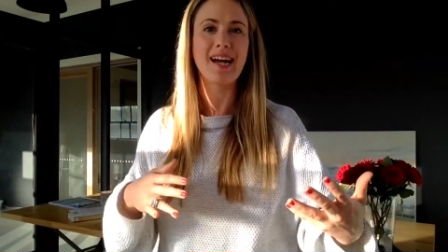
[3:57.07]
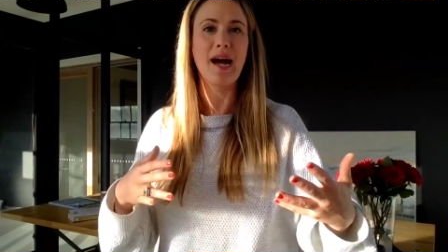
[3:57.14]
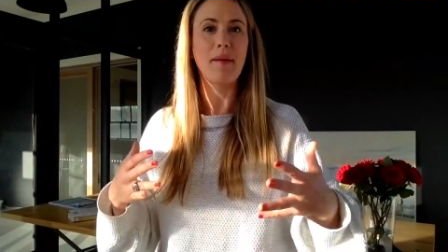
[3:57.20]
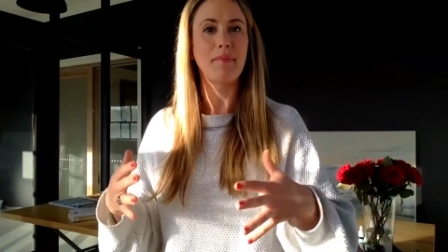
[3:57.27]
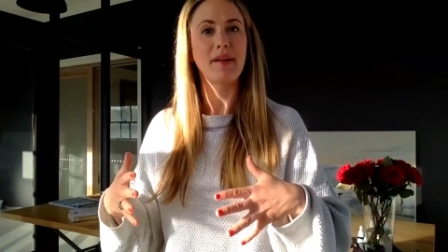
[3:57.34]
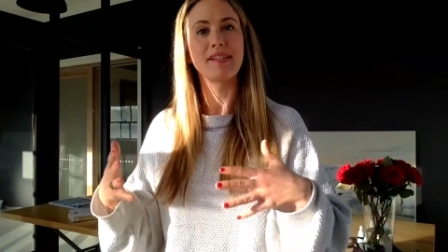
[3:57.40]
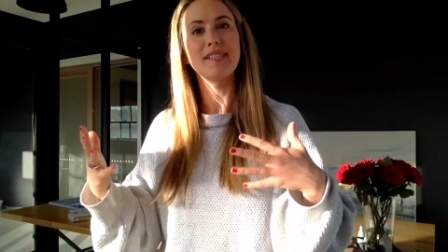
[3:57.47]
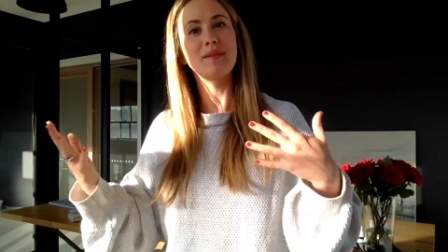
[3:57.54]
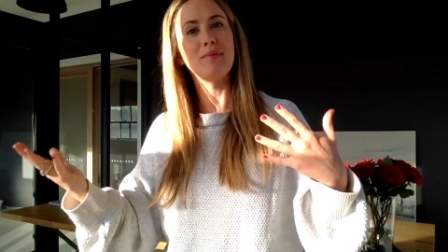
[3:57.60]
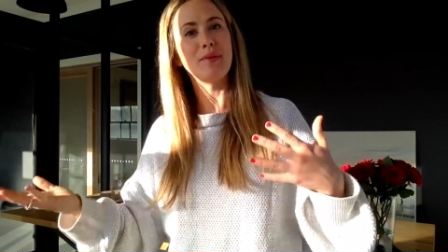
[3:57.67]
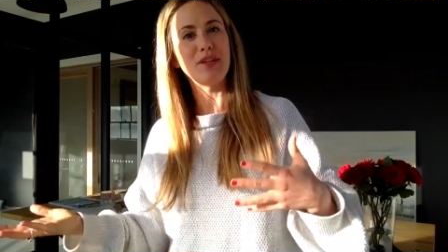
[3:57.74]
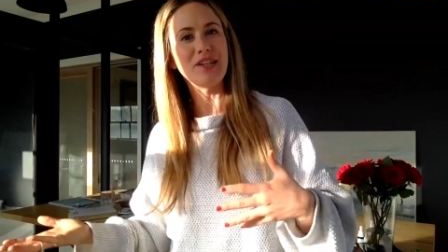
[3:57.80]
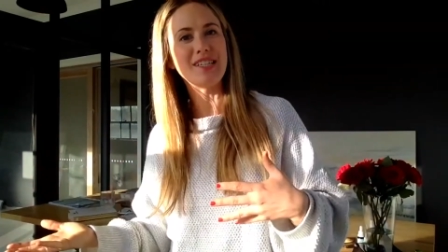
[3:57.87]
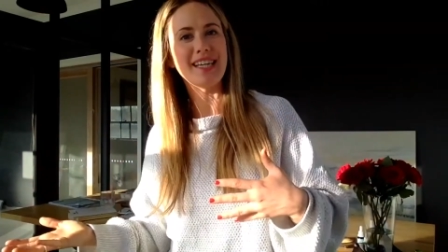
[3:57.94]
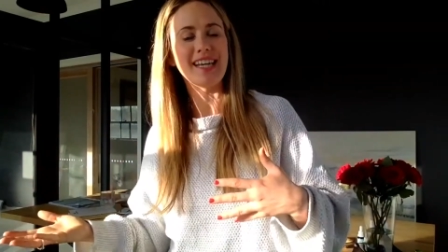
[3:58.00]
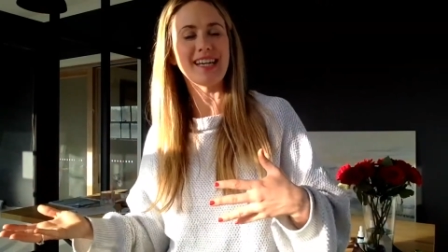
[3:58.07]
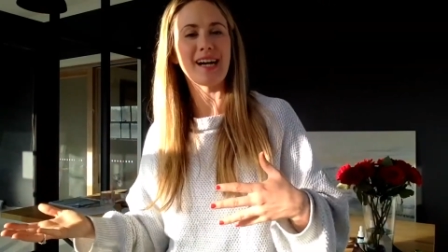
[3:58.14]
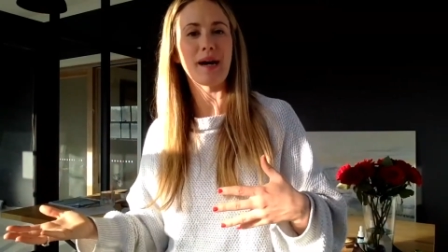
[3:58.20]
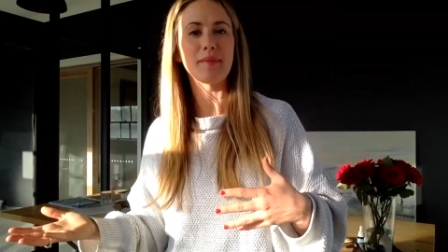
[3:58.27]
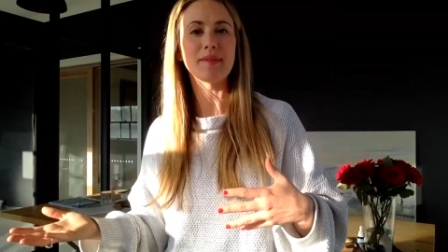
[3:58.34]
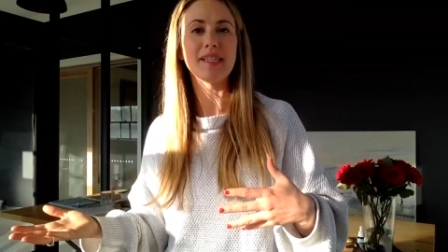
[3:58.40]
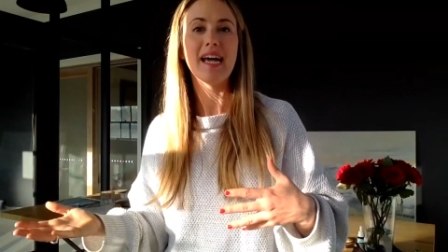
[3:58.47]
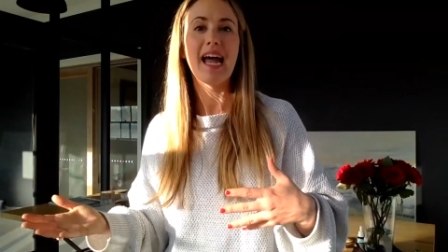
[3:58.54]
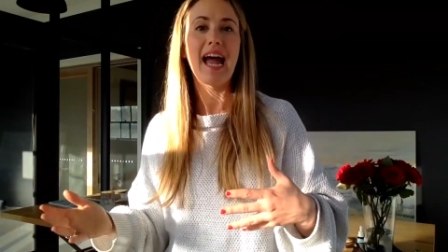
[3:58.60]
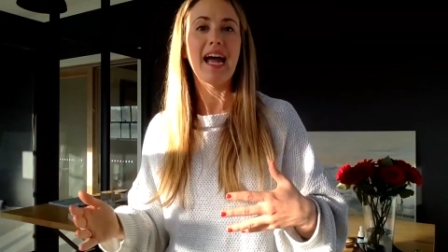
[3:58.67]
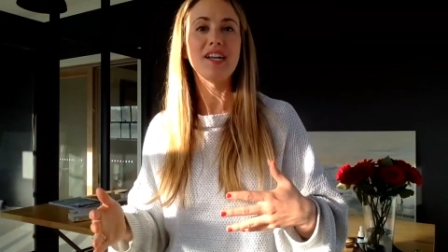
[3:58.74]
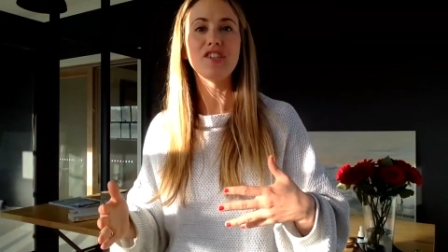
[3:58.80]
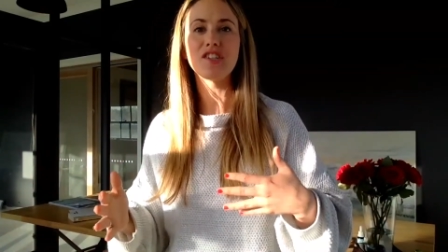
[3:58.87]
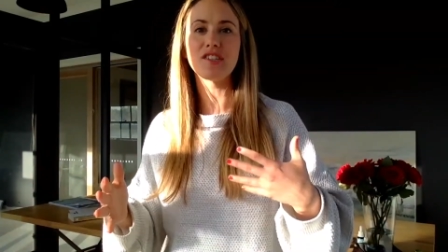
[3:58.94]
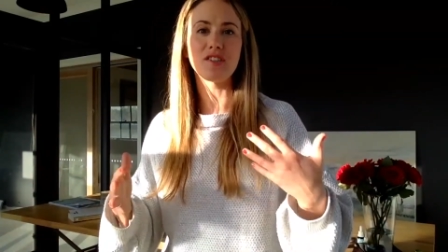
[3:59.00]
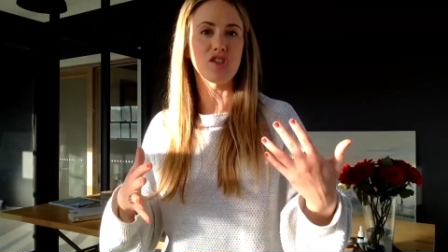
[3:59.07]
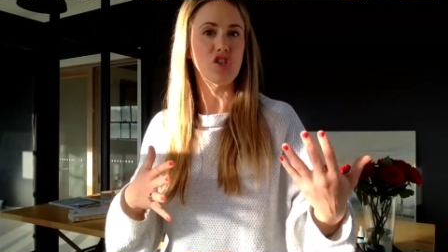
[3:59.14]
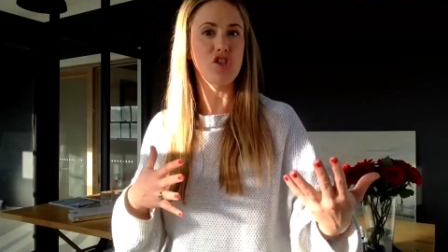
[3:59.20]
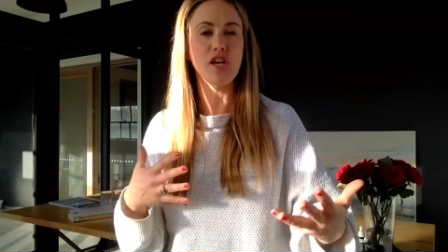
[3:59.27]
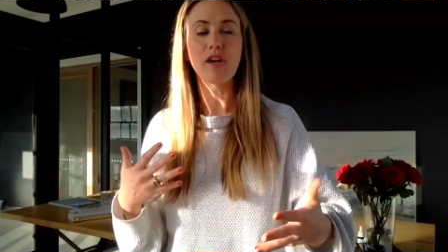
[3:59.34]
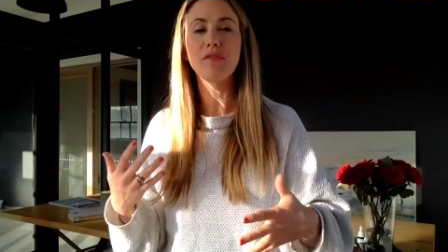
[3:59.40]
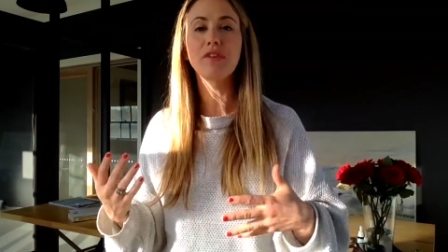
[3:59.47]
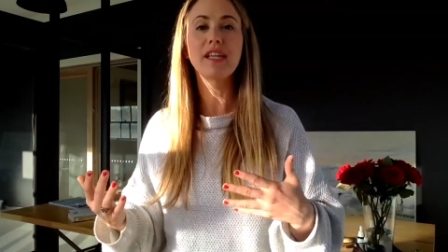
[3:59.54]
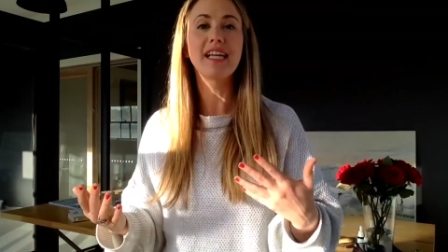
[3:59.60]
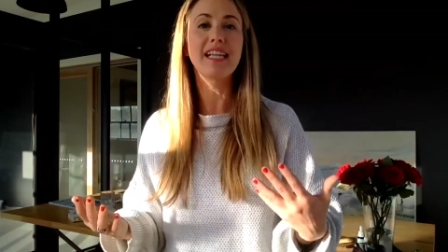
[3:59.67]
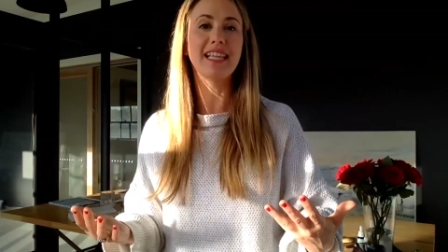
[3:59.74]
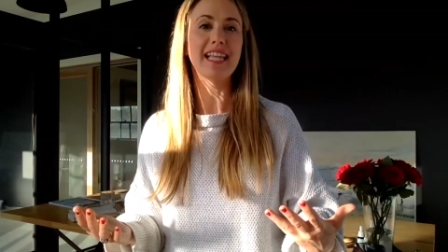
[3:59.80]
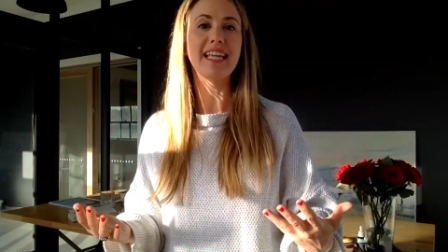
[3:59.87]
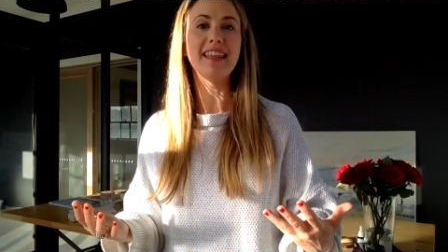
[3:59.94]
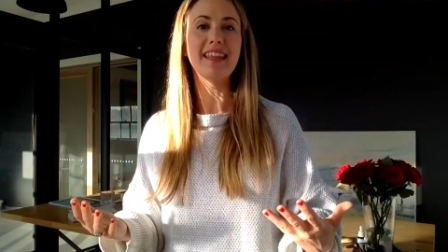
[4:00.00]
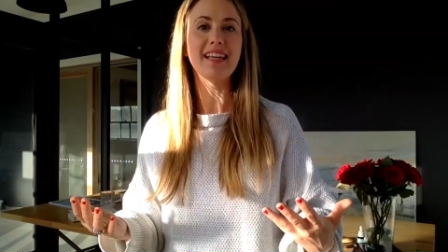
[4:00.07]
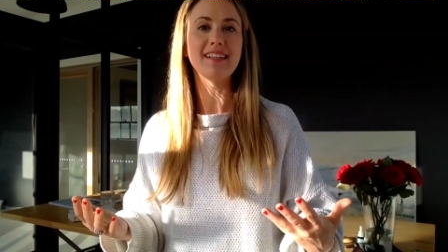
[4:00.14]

a place to put your teacups, and just generally clean